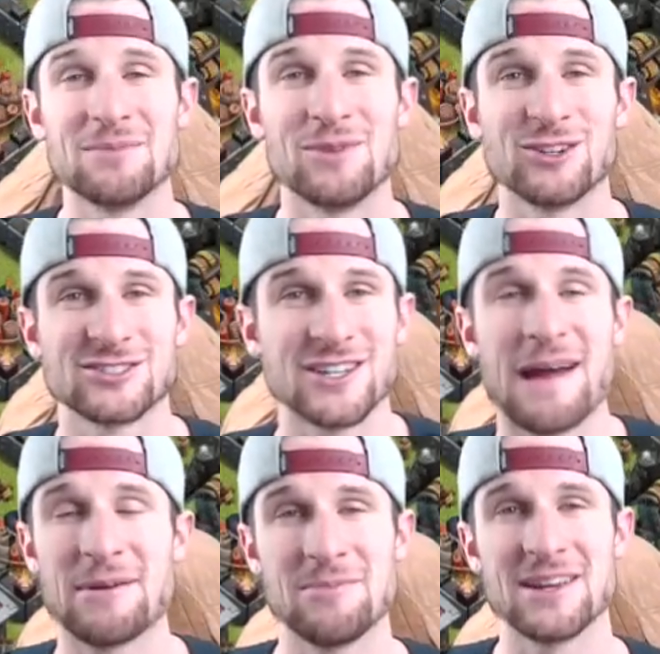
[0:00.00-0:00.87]
Molt. So
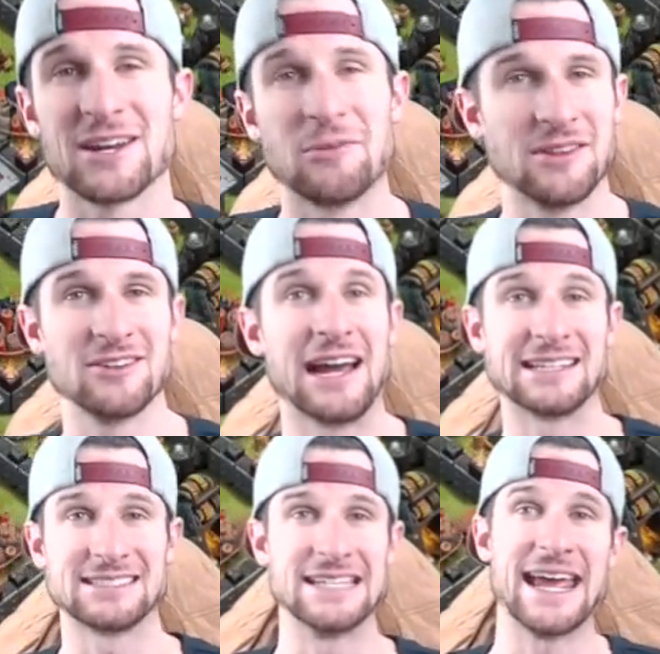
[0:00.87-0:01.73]
happy to be here with you
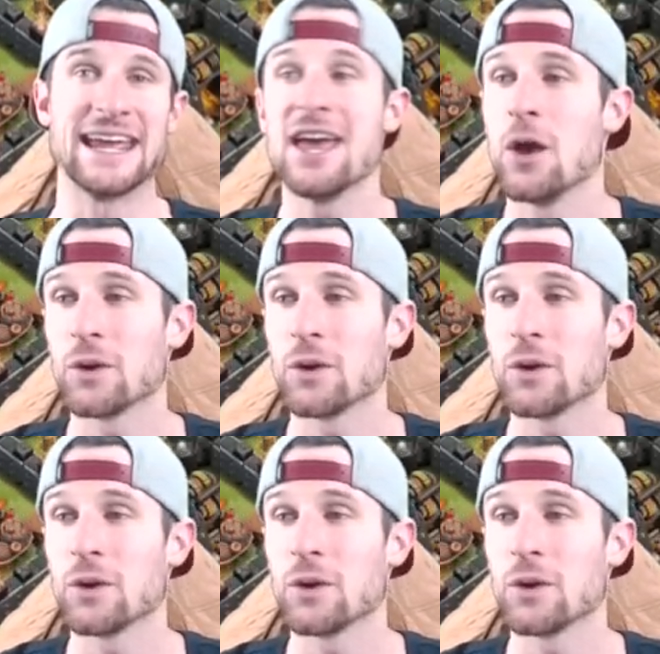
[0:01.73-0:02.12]
guys today.